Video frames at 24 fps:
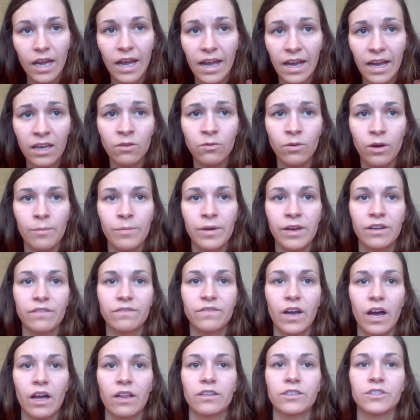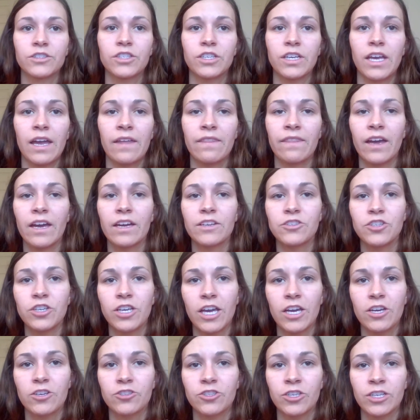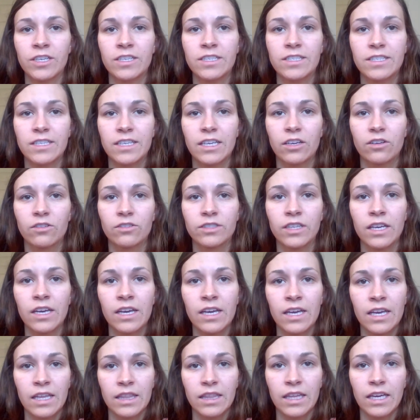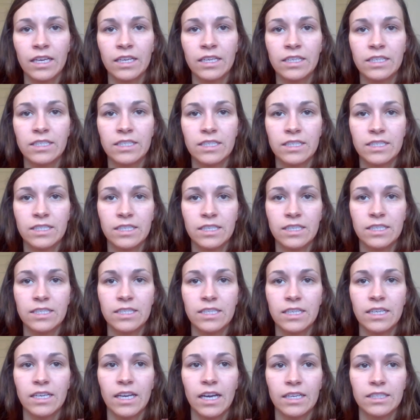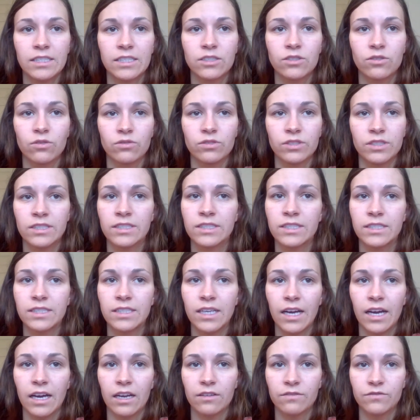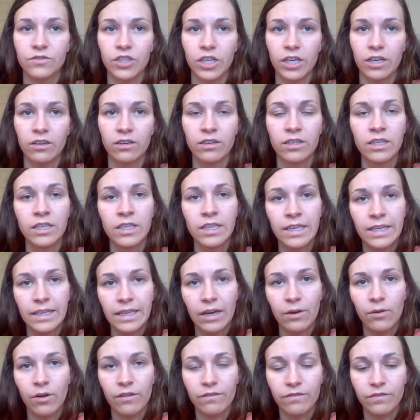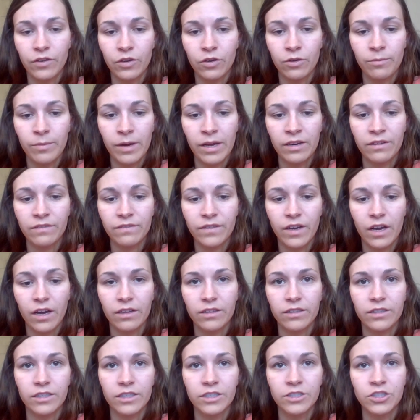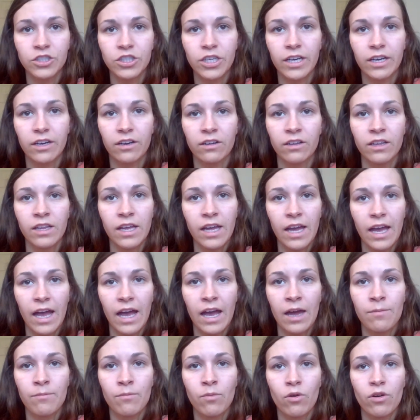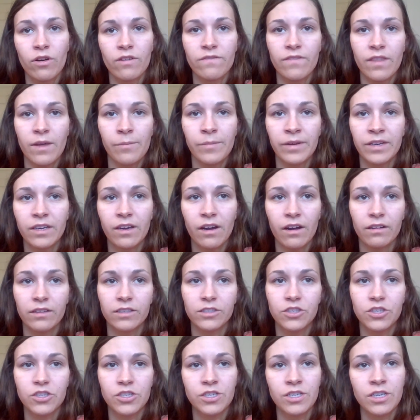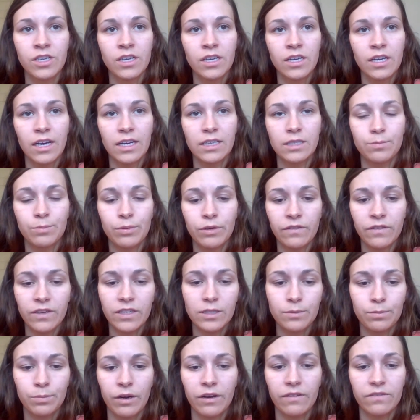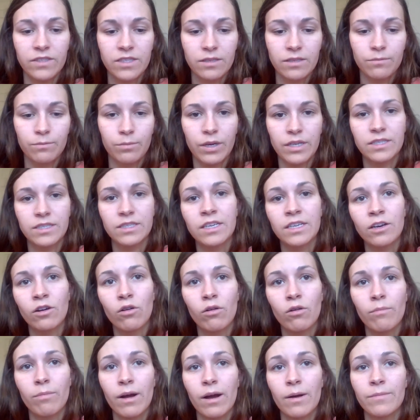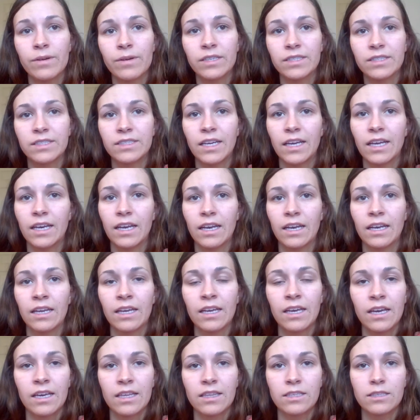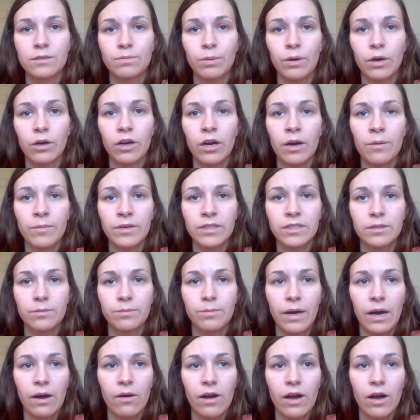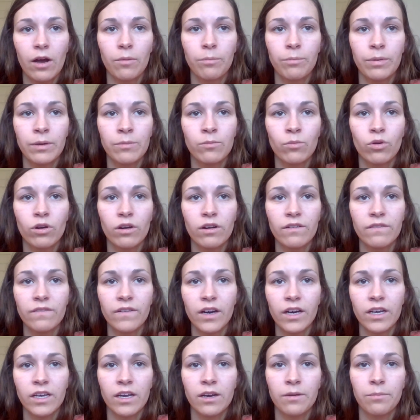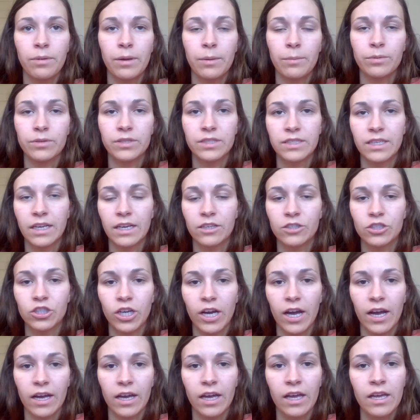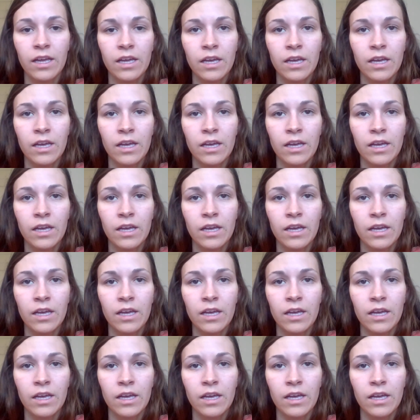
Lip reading: and women of color to gain the education and skills they need to succeed as adults and stay out of jail. They want fewer men of color in jail and more of them in college. As previous President Obama stated, this program is about helping more of our young people stay on track,